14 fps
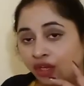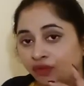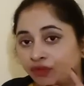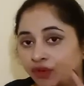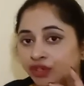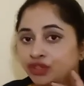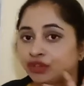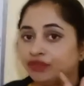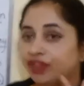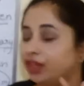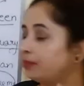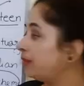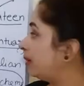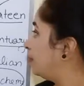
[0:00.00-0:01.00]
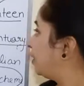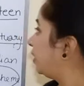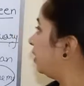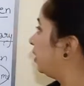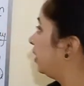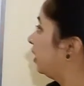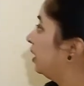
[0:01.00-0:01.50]
what should we remember?
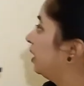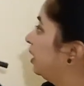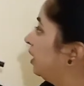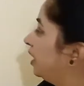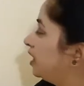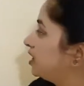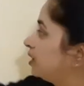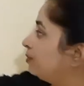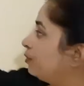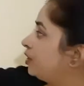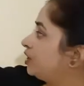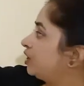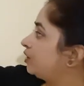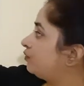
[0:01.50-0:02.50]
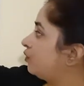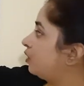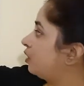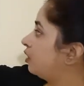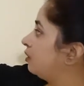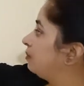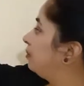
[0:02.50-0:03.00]
It's a poetic
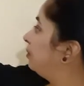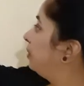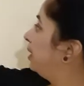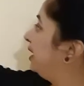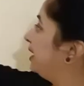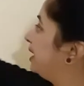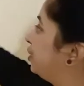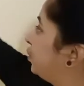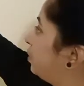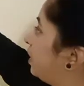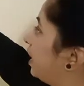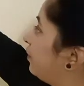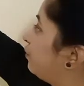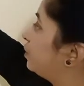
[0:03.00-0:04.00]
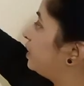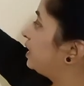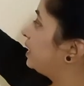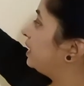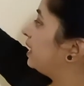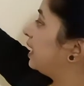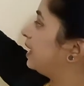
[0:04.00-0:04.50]
form. It should have
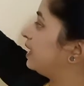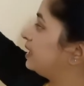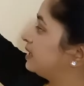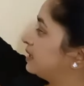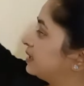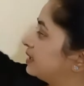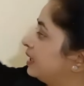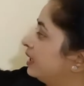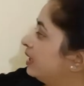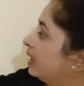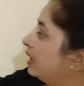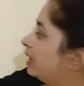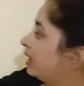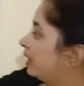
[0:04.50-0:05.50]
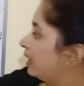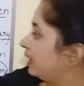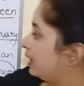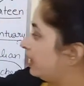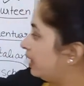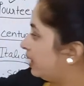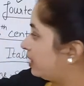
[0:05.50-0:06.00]
14 lines.
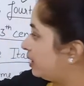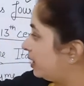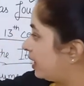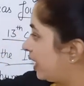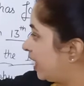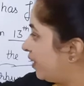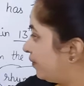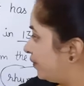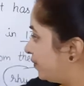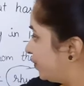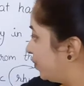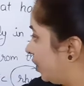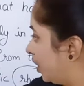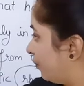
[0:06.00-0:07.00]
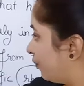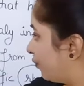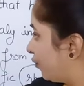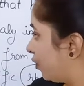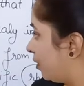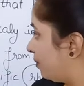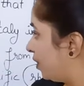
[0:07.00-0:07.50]
It derived
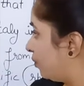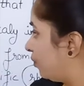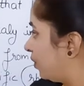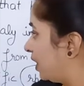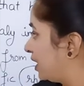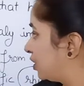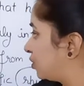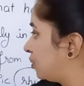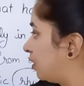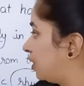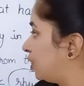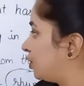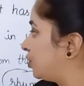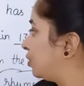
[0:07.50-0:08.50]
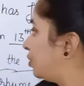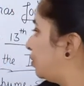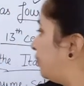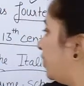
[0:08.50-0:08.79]
from the word sonetto,